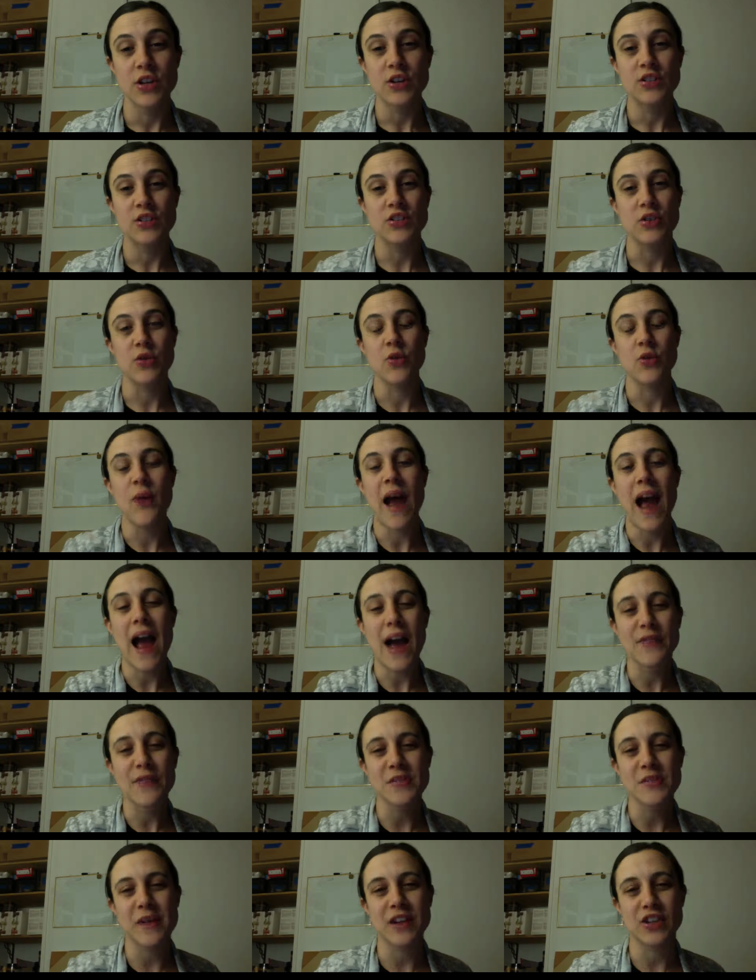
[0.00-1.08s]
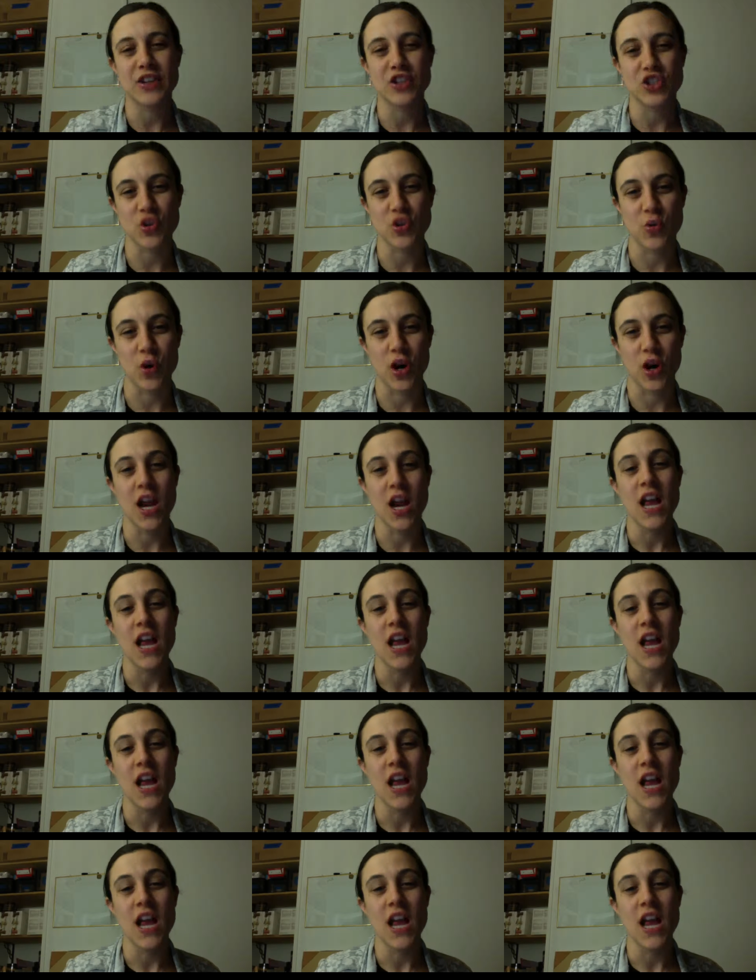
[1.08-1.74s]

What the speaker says: So you have to make sure